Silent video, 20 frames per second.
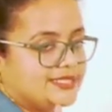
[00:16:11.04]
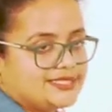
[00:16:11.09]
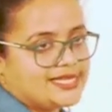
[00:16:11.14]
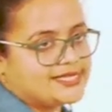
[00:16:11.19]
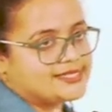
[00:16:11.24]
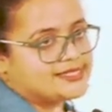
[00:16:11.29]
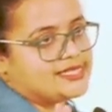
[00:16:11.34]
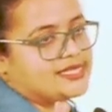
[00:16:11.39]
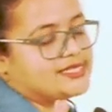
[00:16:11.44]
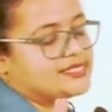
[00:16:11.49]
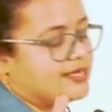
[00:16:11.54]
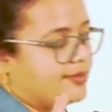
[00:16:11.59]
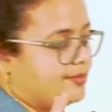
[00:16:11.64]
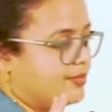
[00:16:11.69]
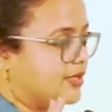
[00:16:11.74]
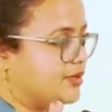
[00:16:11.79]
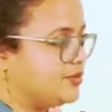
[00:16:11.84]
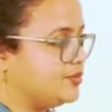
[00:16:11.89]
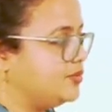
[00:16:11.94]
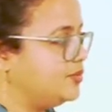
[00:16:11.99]
is exercise
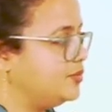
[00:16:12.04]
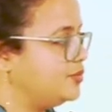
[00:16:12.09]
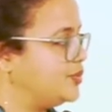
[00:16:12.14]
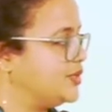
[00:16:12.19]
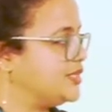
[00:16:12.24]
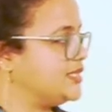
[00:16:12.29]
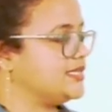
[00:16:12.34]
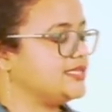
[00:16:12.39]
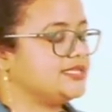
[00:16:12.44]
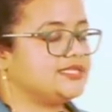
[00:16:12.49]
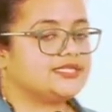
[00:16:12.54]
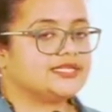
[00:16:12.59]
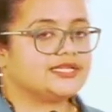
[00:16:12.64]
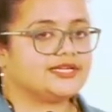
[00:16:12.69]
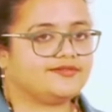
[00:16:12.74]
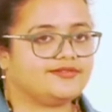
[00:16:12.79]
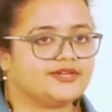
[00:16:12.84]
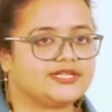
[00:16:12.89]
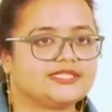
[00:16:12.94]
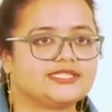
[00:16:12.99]
number 2, which is
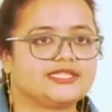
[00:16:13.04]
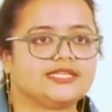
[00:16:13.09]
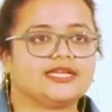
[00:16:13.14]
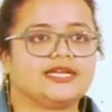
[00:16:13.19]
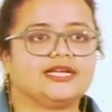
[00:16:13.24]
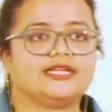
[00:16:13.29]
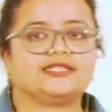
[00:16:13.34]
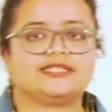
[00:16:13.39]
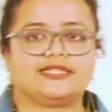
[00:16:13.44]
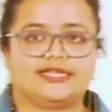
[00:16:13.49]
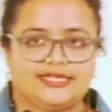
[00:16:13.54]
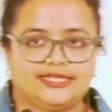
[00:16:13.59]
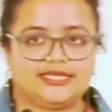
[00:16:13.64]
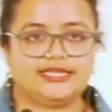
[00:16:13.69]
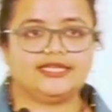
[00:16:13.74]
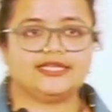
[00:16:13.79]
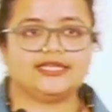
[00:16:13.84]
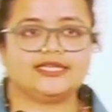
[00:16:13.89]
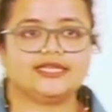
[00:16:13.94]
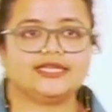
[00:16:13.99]
reversing and reading.
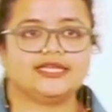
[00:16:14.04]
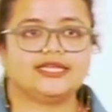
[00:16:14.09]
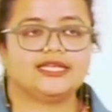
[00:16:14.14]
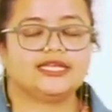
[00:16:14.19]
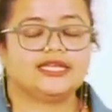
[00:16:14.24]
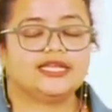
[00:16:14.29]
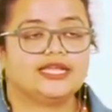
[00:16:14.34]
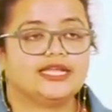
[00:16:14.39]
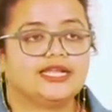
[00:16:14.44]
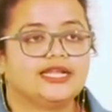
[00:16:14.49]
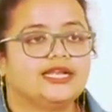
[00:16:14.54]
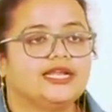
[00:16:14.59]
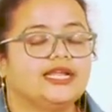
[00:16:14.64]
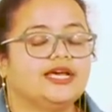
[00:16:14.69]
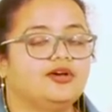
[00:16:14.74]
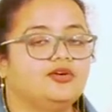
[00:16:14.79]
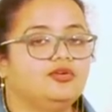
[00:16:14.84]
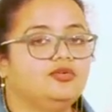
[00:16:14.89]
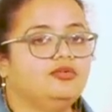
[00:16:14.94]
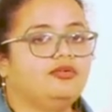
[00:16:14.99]

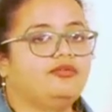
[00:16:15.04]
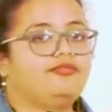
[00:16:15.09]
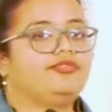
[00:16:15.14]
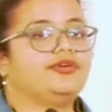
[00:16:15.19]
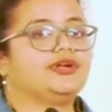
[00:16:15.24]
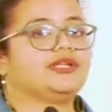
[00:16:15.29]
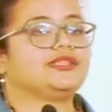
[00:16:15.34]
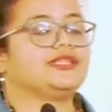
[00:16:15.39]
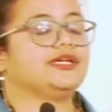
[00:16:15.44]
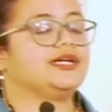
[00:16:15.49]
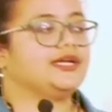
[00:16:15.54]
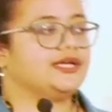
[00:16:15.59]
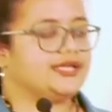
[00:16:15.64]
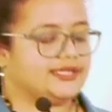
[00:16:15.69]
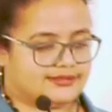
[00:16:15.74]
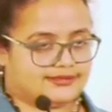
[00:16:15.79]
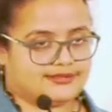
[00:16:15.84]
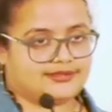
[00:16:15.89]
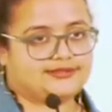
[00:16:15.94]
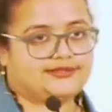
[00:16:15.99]
Now for third
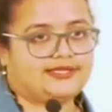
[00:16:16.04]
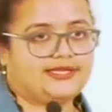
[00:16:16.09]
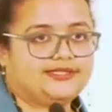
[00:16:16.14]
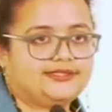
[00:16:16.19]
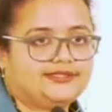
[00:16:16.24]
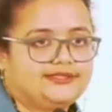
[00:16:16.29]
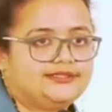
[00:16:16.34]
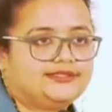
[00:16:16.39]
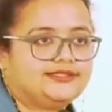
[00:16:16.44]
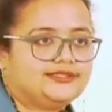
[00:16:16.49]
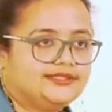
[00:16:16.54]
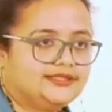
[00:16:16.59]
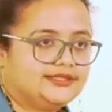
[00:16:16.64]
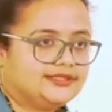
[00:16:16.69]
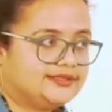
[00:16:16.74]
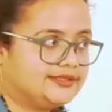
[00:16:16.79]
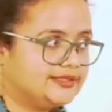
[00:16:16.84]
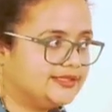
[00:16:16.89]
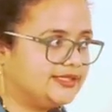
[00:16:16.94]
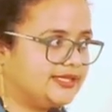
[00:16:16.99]
exercise,
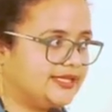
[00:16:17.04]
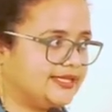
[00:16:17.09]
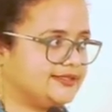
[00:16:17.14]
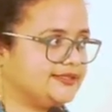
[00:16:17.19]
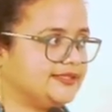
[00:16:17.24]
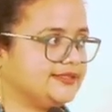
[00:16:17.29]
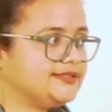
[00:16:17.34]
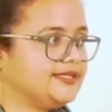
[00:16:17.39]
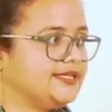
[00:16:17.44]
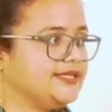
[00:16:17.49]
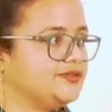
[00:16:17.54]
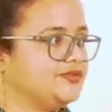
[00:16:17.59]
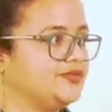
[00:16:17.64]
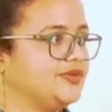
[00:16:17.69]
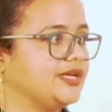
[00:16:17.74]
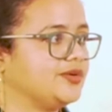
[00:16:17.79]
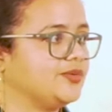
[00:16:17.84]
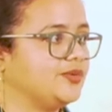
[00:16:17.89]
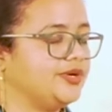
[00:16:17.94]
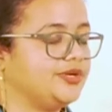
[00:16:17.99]
we
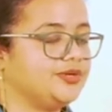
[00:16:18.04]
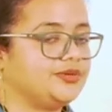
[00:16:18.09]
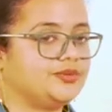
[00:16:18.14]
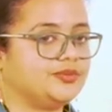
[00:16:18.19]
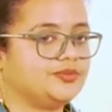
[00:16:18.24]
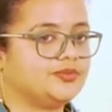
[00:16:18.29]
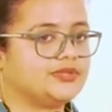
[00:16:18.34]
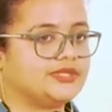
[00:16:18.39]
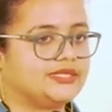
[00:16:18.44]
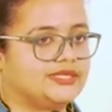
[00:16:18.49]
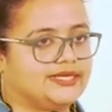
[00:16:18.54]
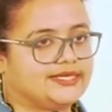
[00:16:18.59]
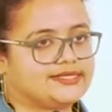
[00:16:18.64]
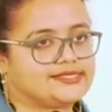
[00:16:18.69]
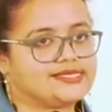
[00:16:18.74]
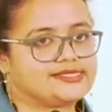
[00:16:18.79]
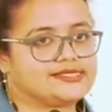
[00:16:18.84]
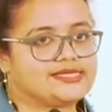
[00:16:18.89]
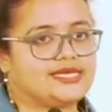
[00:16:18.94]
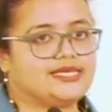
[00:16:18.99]
are going to do third
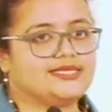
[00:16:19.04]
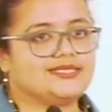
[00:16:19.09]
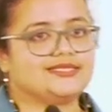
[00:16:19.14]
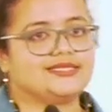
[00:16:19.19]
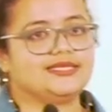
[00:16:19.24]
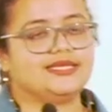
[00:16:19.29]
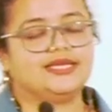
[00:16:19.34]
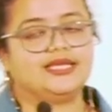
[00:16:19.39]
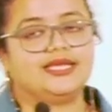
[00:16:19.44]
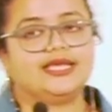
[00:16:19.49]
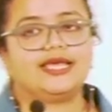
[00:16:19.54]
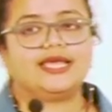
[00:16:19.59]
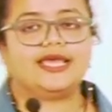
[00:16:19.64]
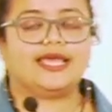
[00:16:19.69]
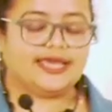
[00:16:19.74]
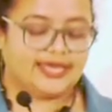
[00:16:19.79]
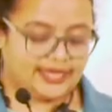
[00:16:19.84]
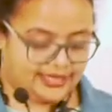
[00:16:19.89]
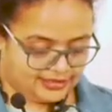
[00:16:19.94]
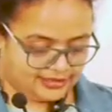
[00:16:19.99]
exercise.
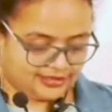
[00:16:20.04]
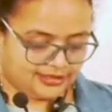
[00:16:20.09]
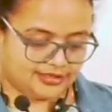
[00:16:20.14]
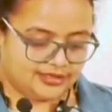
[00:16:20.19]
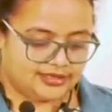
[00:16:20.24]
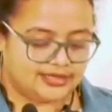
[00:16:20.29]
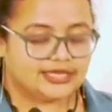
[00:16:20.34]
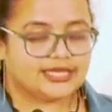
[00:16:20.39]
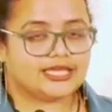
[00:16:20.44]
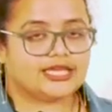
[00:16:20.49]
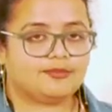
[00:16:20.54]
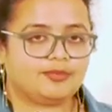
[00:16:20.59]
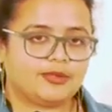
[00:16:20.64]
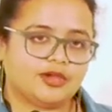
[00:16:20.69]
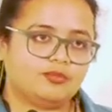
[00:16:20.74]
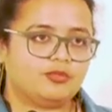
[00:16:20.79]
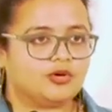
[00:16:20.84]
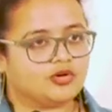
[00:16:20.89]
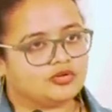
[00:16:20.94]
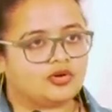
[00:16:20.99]
Again, keep
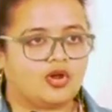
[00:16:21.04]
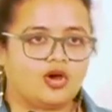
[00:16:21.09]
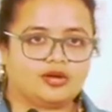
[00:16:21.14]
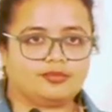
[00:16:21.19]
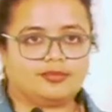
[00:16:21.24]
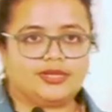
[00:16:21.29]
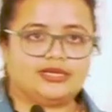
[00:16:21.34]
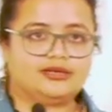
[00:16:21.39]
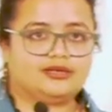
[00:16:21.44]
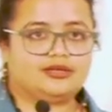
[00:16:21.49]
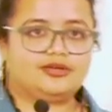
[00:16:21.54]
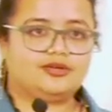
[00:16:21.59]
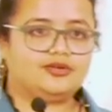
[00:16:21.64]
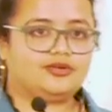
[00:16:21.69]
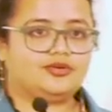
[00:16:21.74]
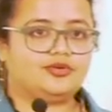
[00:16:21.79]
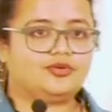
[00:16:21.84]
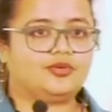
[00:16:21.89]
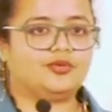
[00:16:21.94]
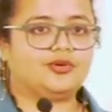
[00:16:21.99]
your book normal.
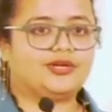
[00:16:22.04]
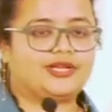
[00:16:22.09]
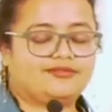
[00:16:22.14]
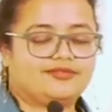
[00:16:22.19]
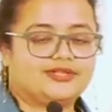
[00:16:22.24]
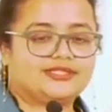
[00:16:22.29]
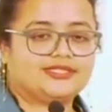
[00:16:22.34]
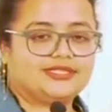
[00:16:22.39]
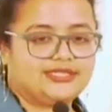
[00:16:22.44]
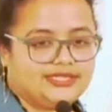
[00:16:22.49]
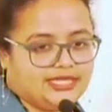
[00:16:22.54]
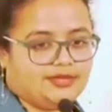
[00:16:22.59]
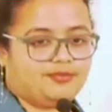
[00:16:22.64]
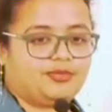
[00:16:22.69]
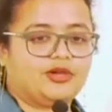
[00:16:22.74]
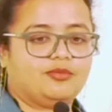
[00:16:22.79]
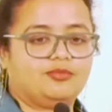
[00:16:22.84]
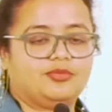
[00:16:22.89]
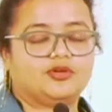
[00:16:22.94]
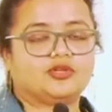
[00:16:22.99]
Don't reverse it. Keep
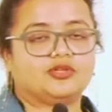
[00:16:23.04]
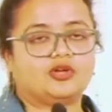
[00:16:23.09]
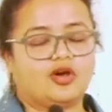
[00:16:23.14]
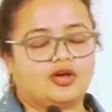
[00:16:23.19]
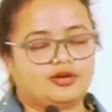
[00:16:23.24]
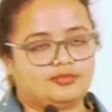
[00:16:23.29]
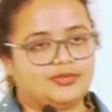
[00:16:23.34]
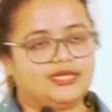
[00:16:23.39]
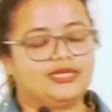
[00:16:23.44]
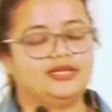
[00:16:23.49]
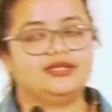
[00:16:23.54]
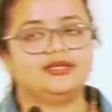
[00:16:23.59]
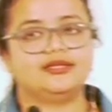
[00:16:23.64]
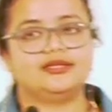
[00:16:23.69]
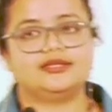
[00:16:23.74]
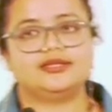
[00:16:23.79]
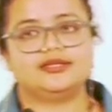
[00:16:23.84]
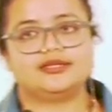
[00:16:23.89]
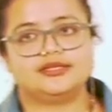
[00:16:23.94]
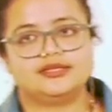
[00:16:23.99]
your book normal
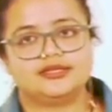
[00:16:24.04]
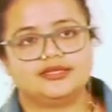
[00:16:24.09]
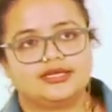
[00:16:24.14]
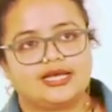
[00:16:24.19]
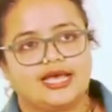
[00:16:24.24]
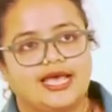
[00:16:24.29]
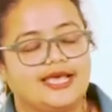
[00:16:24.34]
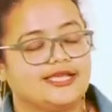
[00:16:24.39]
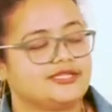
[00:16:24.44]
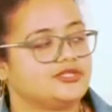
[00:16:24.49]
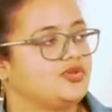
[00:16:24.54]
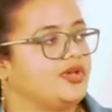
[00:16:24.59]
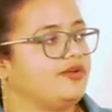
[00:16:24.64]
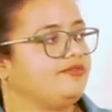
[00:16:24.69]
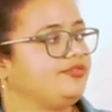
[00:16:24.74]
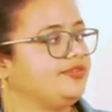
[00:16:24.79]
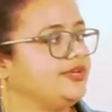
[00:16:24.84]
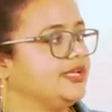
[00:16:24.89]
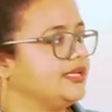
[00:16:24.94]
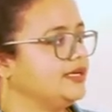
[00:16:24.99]
as you
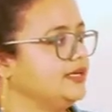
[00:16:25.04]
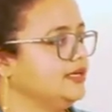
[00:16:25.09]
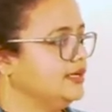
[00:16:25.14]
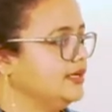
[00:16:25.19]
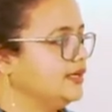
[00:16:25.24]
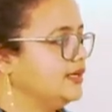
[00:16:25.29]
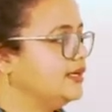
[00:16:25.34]
have done